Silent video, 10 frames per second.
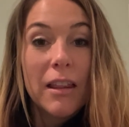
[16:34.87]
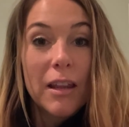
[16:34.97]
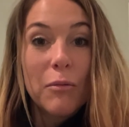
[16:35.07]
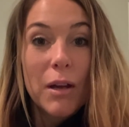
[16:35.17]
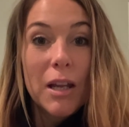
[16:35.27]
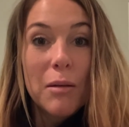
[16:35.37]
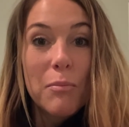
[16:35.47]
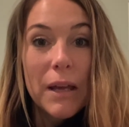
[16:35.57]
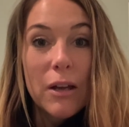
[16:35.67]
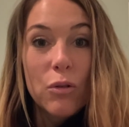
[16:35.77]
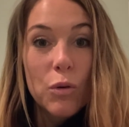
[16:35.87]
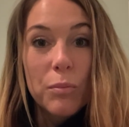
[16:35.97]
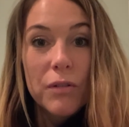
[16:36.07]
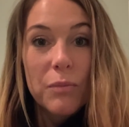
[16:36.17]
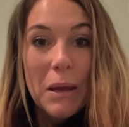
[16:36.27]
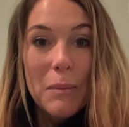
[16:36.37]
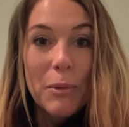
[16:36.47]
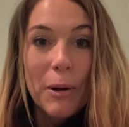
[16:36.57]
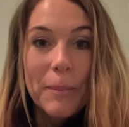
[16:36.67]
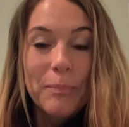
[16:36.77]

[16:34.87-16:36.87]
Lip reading: than in a big group of people.